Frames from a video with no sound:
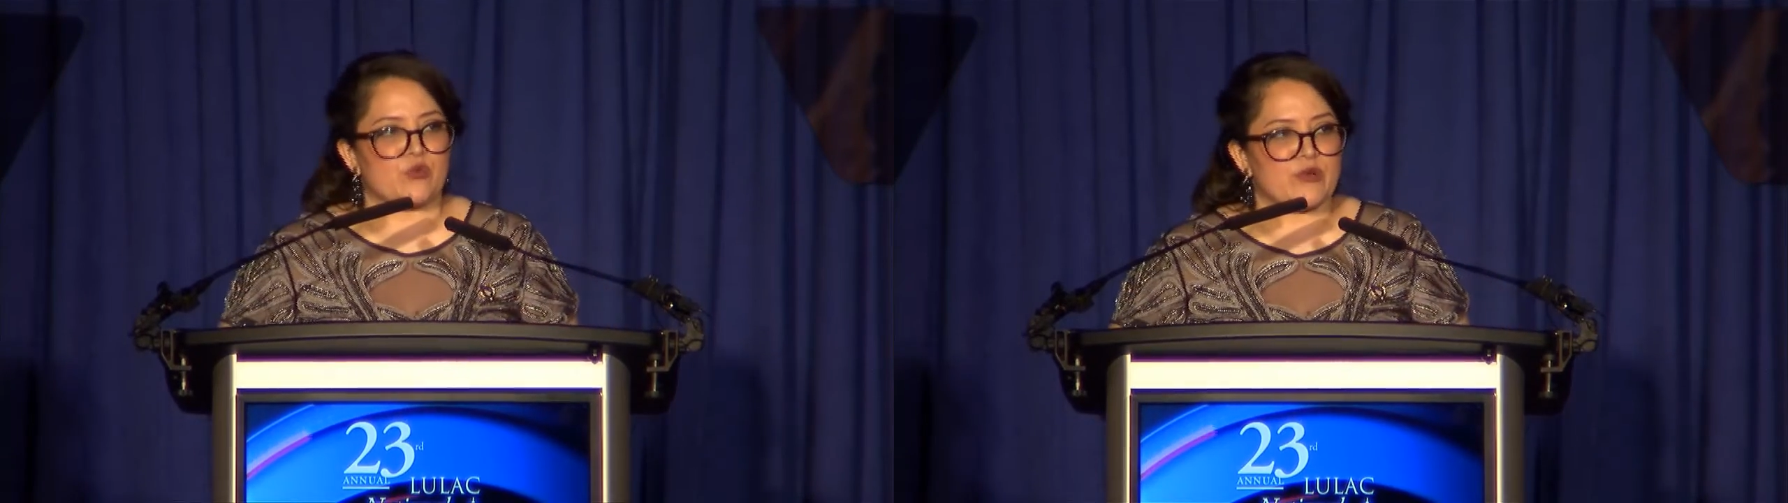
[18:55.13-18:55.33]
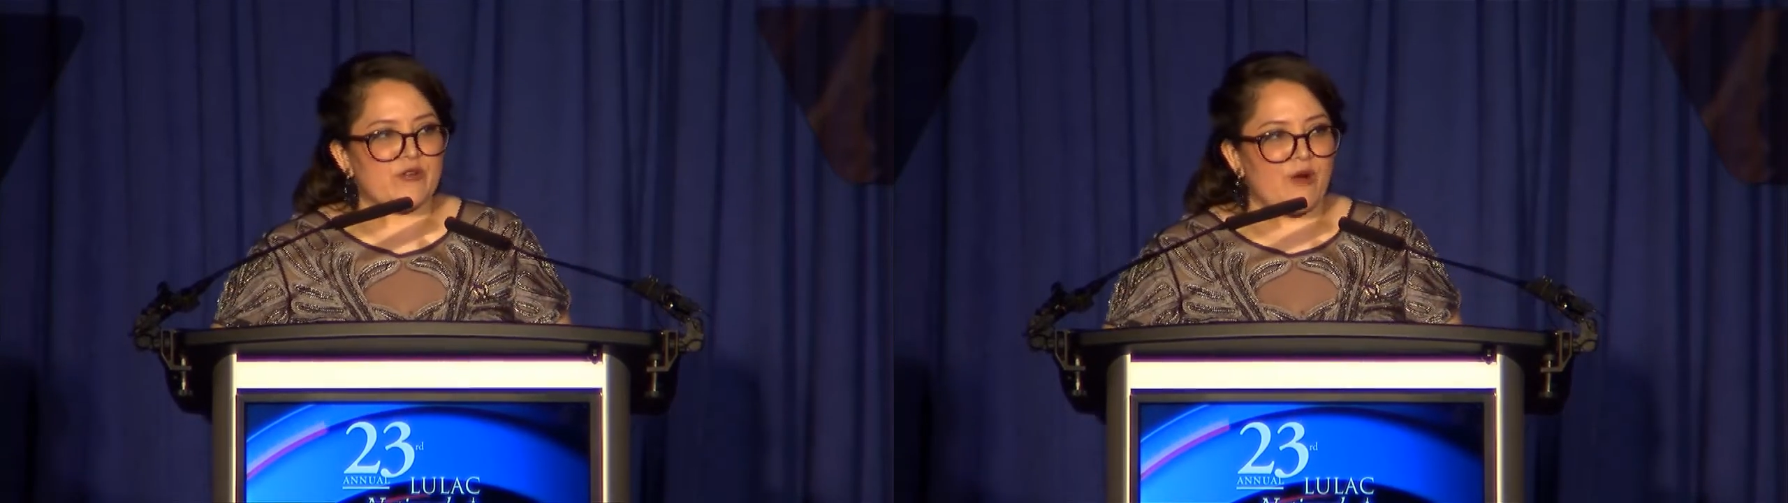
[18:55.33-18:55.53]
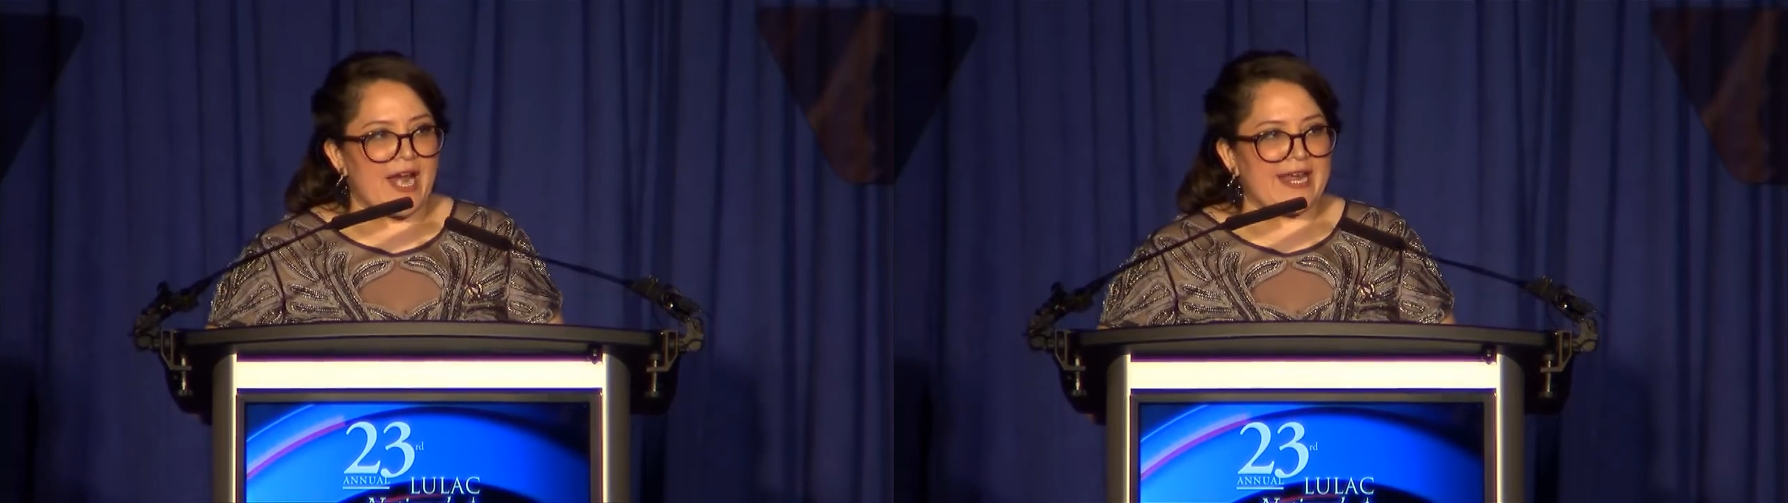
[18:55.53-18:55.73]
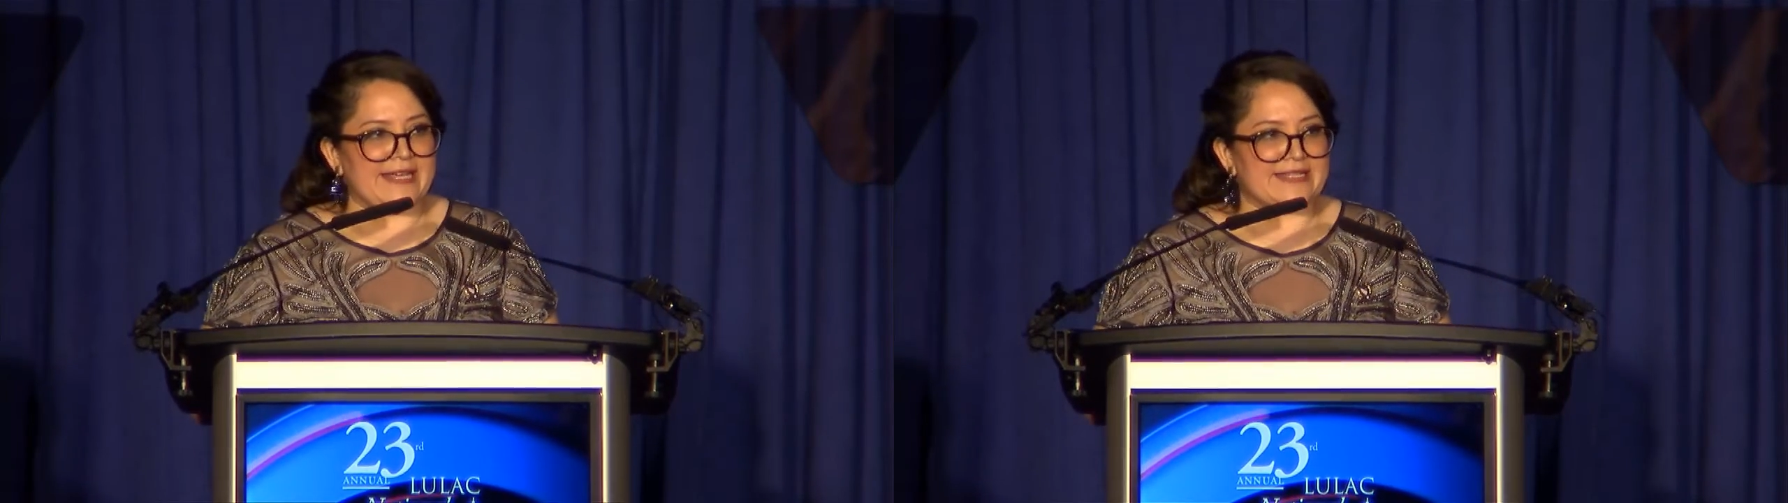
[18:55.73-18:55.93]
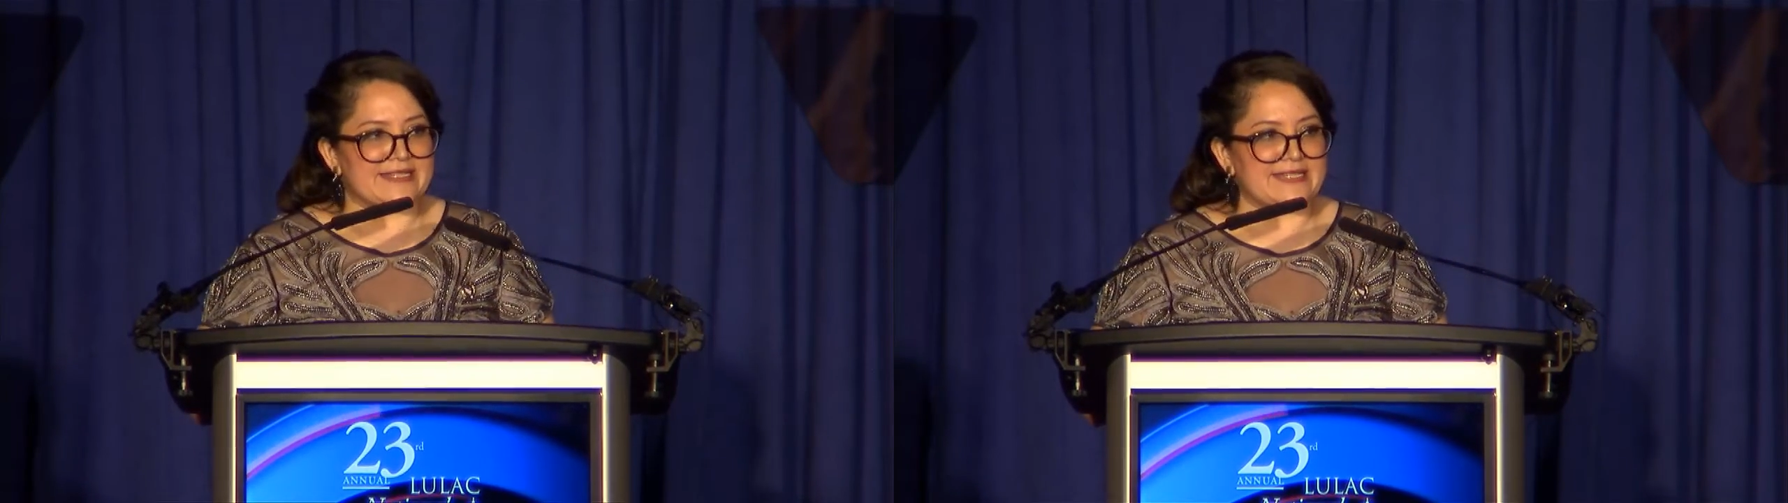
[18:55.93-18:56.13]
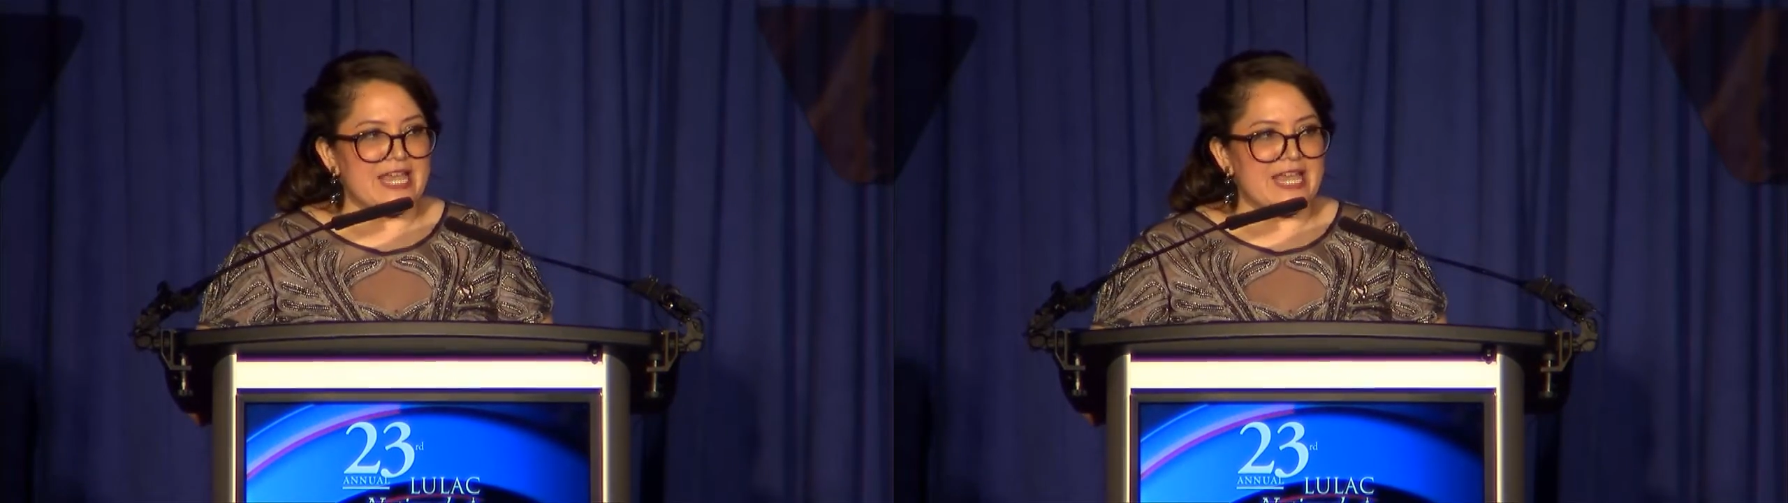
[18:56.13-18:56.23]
we rise,